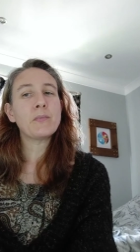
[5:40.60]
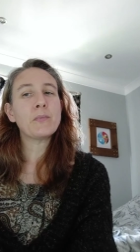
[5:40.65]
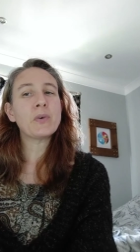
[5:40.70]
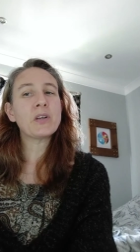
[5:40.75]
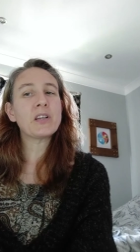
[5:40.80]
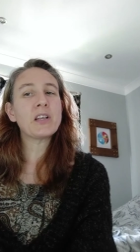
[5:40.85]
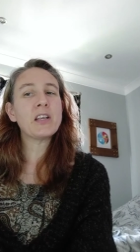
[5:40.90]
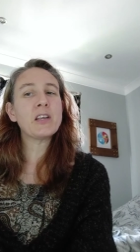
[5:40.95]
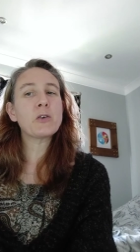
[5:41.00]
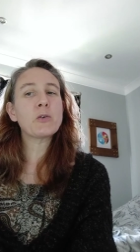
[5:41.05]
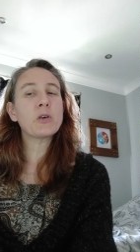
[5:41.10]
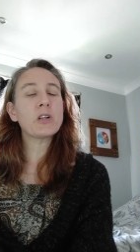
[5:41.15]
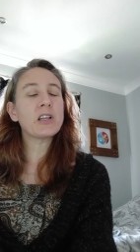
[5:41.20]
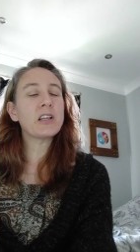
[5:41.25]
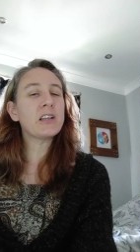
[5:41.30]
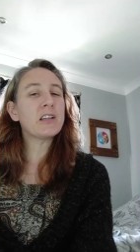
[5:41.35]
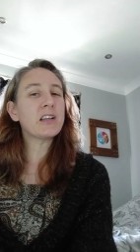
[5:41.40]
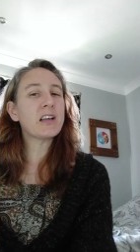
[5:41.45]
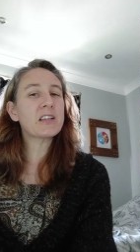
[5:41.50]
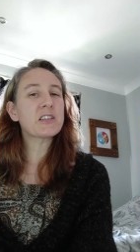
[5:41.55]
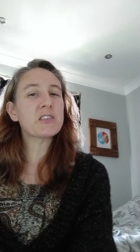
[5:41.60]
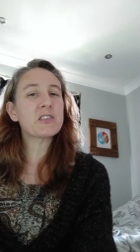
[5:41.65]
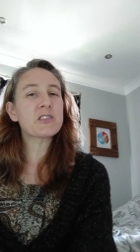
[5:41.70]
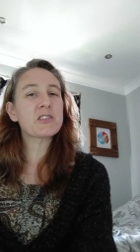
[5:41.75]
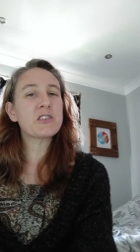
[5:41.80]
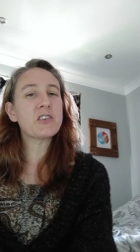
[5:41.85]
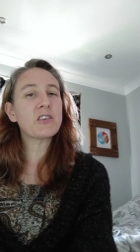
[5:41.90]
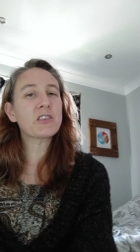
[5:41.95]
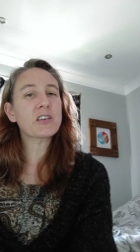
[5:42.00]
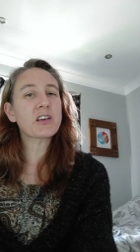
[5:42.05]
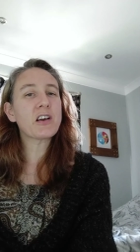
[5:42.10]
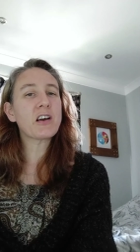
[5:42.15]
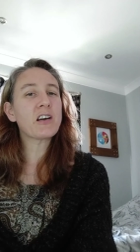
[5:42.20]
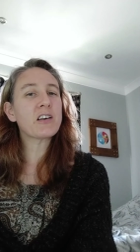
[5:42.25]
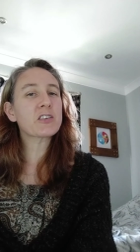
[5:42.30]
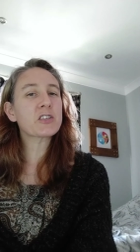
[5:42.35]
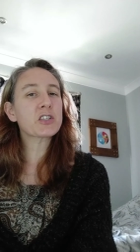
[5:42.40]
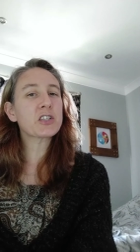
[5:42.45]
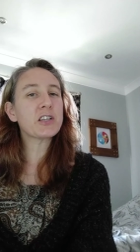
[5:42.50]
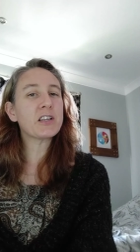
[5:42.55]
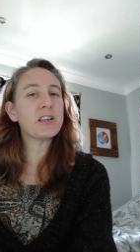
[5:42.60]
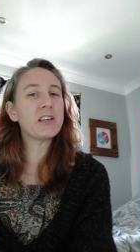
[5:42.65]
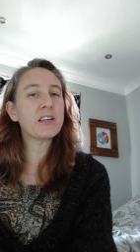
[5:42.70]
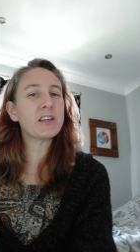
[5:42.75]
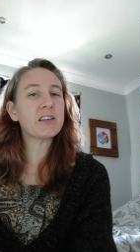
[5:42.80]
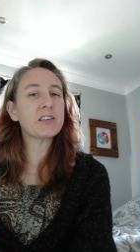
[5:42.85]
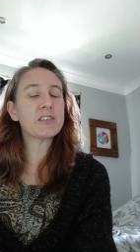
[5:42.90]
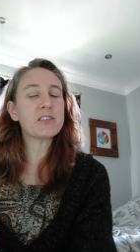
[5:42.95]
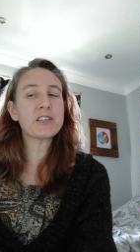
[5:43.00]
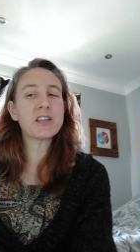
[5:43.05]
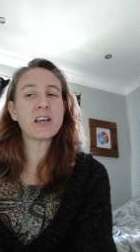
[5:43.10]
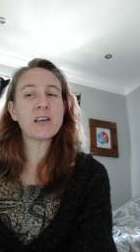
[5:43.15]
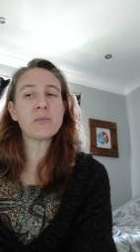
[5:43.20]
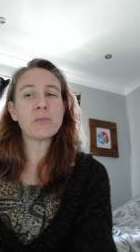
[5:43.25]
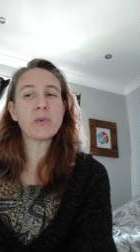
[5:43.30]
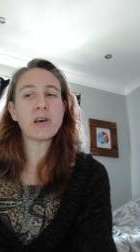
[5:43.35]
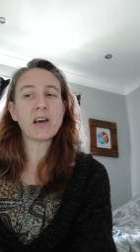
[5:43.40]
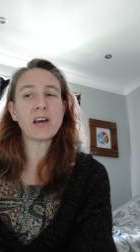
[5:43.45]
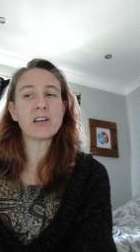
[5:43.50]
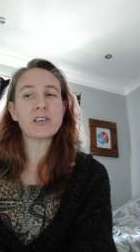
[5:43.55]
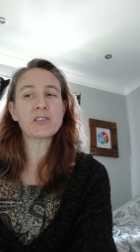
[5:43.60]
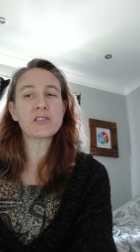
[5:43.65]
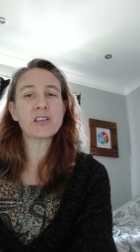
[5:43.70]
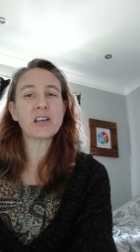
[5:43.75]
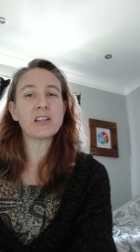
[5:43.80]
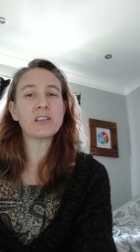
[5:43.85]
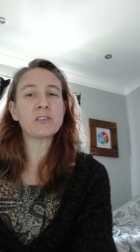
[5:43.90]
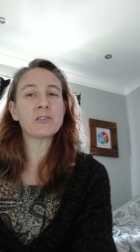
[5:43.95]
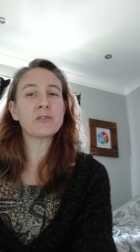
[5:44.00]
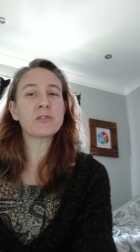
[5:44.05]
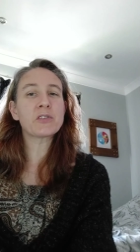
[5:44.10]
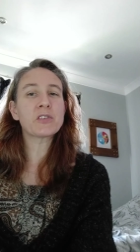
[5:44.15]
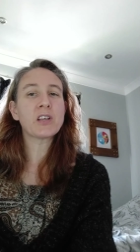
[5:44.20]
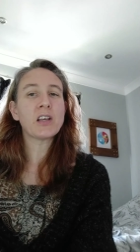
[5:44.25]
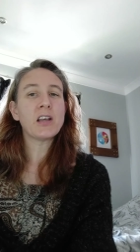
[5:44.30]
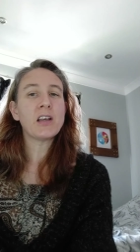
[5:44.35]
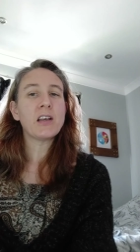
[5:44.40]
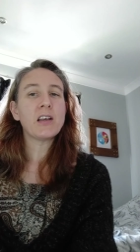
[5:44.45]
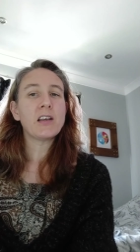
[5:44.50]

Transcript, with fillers: But equally let us not harshly condemn ourselves